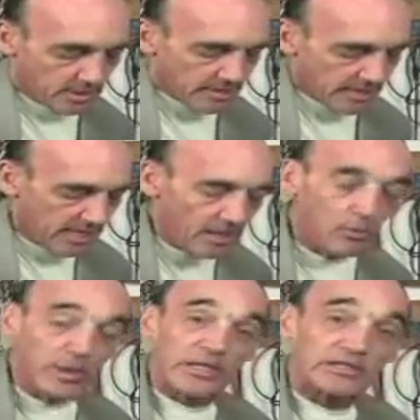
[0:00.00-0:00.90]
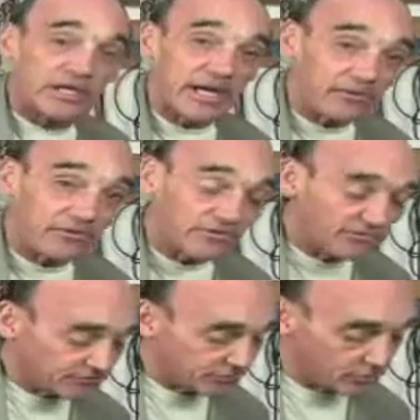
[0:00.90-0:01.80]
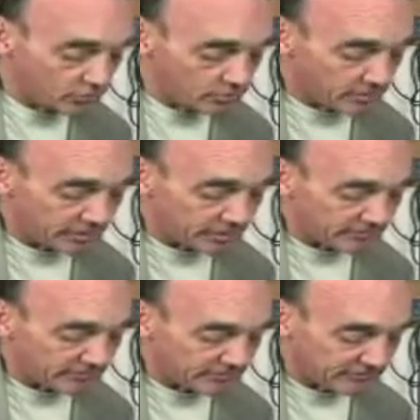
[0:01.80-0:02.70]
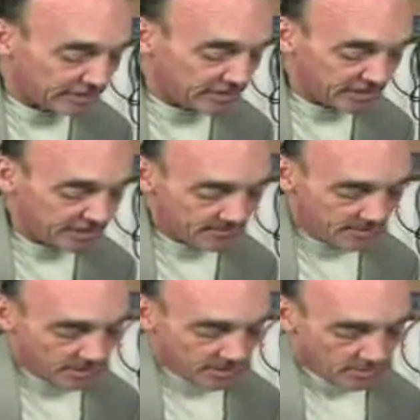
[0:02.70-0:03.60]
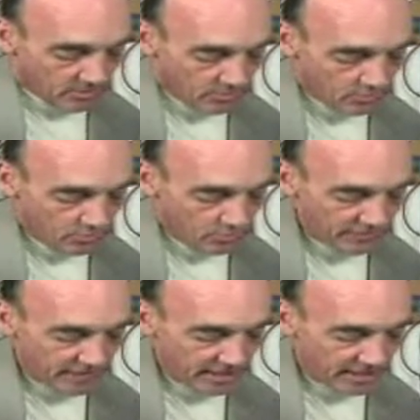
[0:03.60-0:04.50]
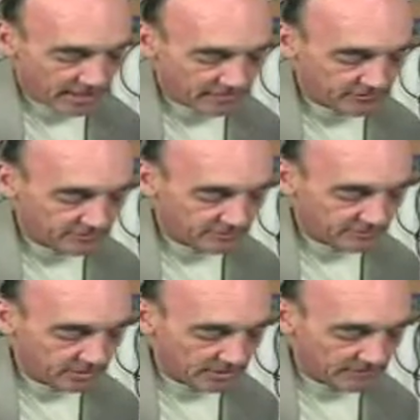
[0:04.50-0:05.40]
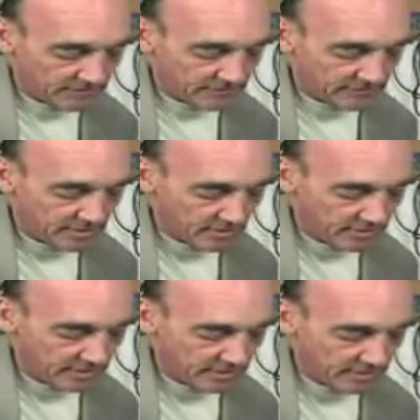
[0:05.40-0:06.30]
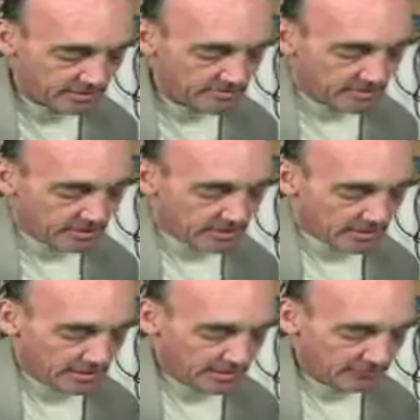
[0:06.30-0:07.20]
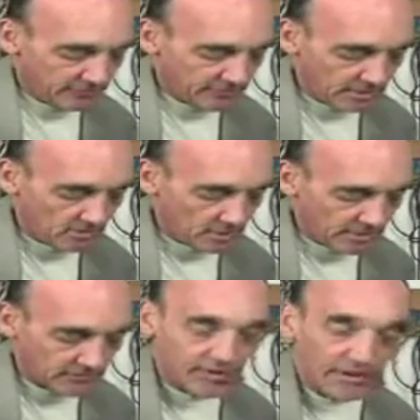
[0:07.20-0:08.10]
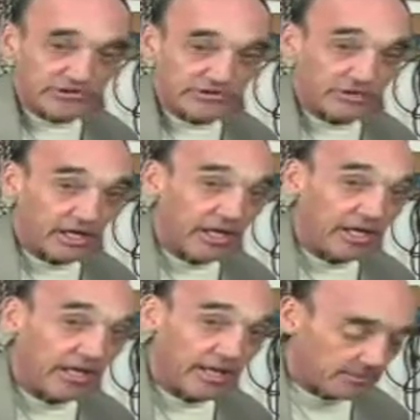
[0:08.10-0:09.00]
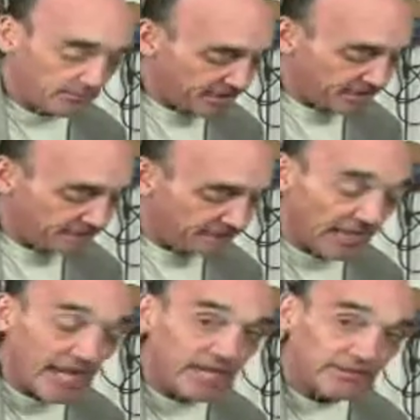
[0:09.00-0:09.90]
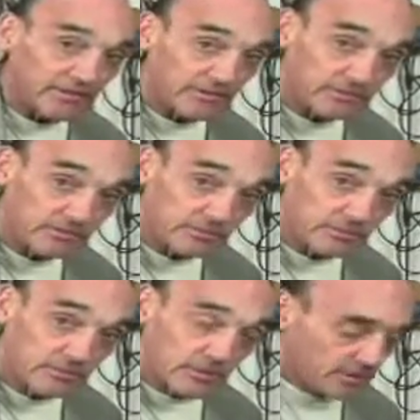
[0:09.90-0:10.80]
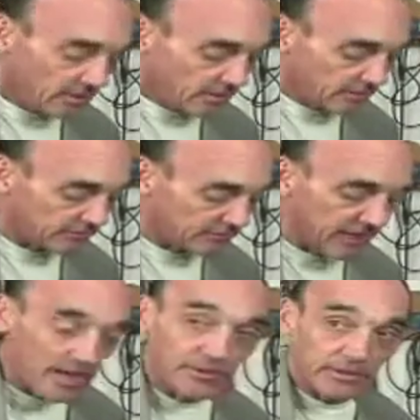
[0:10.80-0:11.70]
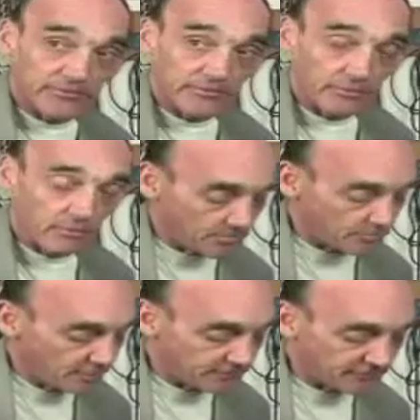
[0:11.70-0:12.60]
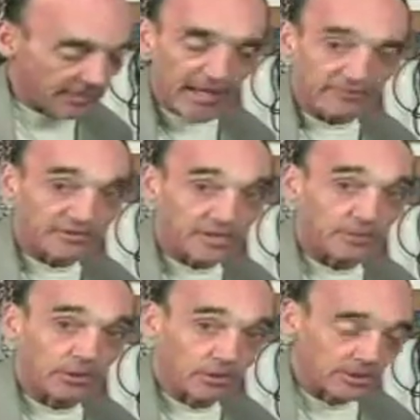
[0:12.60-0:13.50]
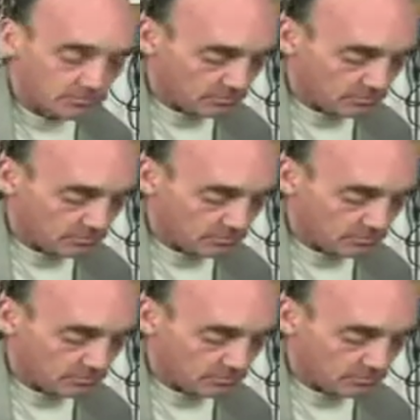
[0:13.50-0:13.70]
Now, when it changes to C, one thing I like to do is play this number here. Now this, I want G and B flat to sound here, so I'm going to put this a half step lower.